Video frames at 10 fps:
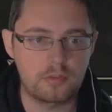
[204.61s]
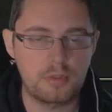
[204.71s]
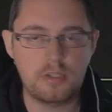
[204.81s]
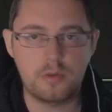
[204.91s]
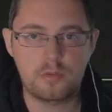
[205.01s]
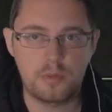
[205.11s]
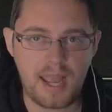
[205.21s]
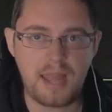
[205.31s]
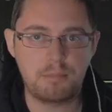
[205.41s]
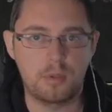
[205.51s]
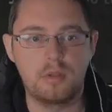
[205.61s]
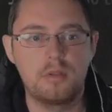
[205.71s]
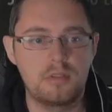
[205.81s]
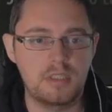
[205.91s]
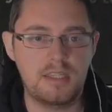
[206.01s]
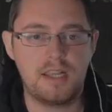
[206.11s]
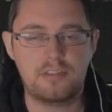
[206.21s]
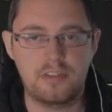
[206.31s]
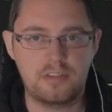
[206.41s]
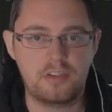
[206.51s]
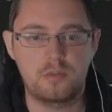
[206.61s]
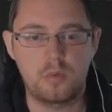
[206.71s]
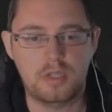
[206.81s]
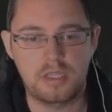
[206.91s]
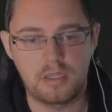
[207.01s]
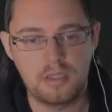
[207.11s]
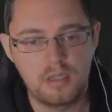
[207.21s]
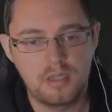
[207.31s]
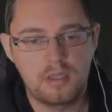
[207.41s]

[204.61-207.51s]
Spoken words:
So when you go into an ad pull, you cast this as you're walking in.